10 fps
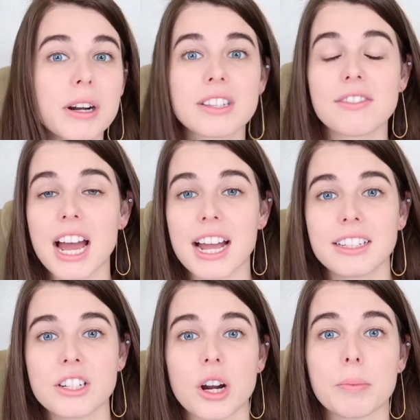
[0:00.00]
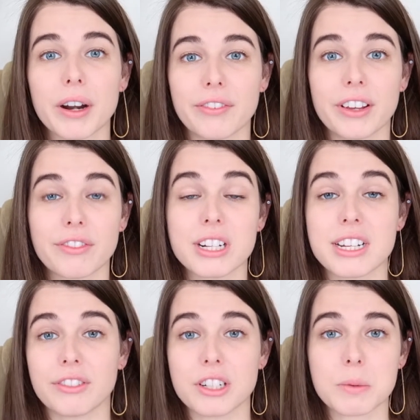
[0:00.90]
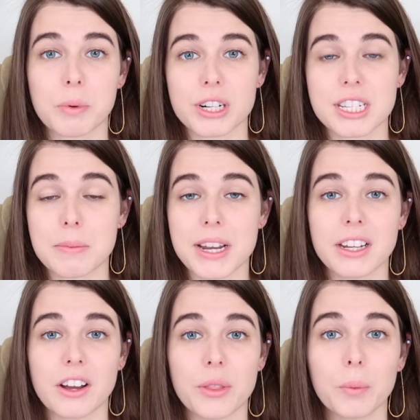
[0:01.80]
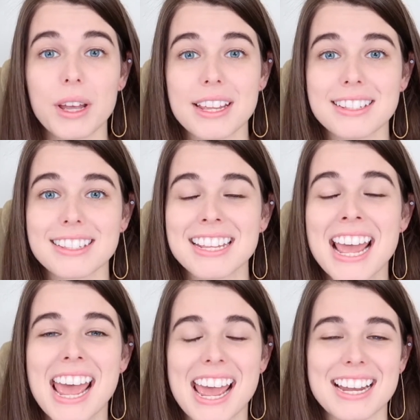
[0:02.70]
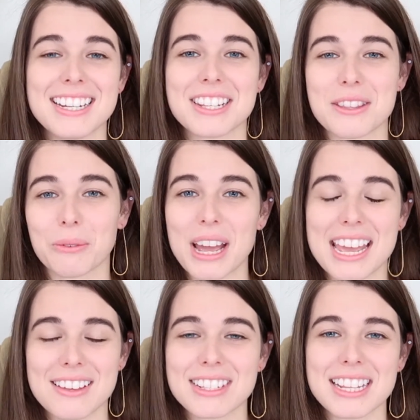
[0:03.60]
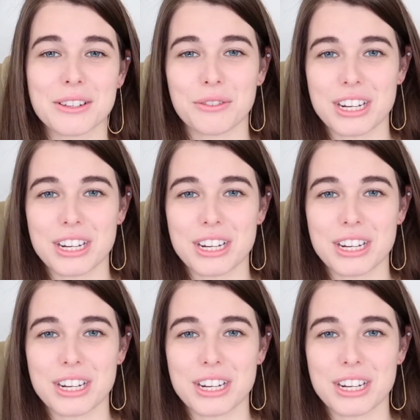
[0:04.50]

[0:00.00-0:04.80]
parts of the island are perfect for different sports depending on the winds and the waves in the